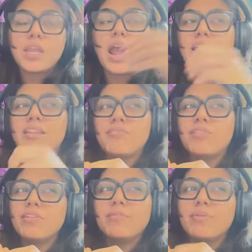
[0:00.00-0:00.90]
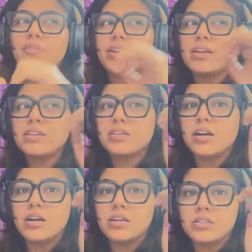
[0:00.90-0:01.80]
And there will be very
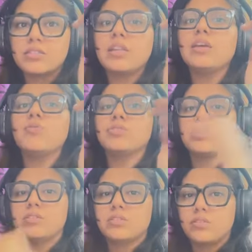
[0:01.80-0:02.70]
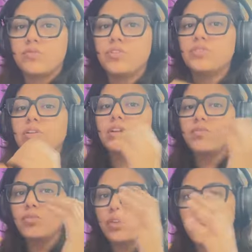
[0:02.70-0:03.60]
silly questions which will give
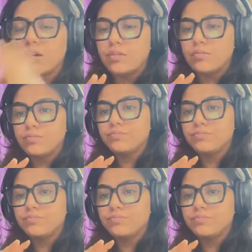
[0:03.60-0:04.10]
you negative.